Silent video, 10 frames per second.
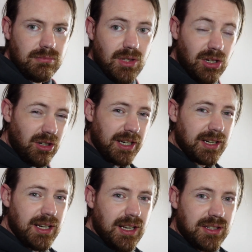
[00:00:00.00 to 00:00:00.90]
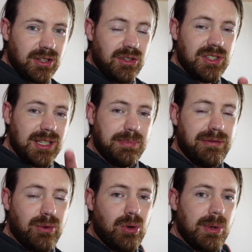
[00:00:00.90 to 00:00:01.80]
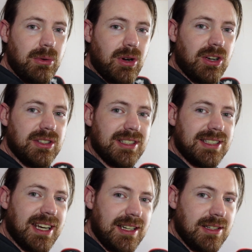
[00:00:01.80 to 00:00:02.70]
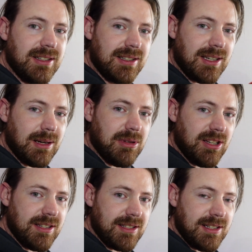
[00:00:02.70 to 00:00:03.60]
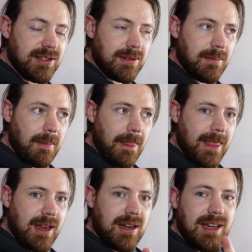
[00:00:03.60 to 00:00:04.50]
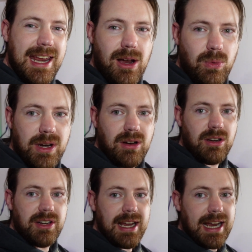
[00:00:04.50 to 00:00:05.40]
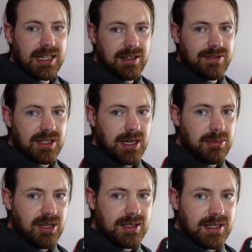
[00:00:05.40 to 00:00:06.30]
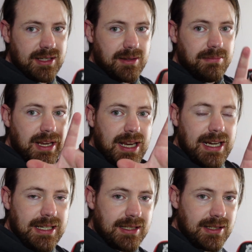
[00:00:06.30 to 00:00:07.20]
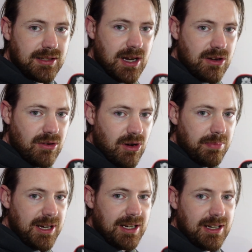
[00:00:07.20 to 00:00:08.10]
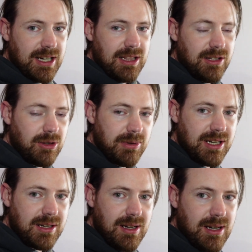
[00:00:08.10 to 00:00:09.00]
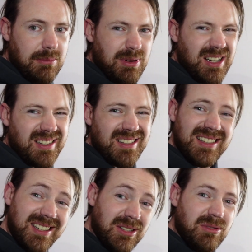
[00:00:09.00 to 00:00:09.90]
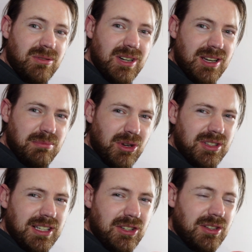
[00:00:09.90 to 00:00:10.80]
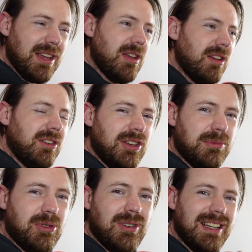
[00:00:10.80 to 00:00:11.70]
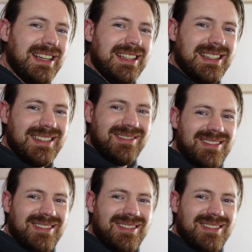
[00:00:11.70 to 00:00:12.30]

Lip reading: Alright, so just before we were on standard stabilization, now we're on active stabilization. It does crop in a little bit, but still mostly usable, at least